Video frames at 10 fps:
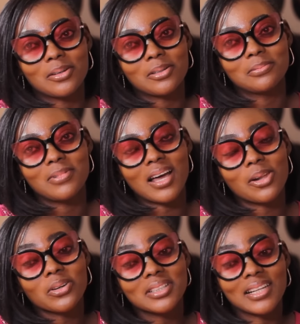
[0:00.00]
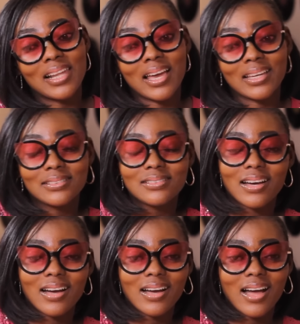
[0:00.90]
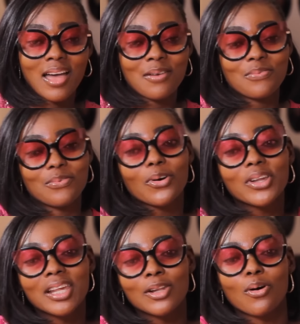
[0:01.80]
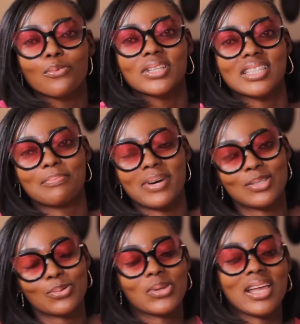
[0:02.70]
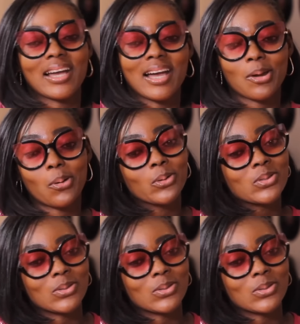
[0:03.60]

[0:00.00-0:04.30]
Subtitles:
along the line, I fall in love with a particular guy called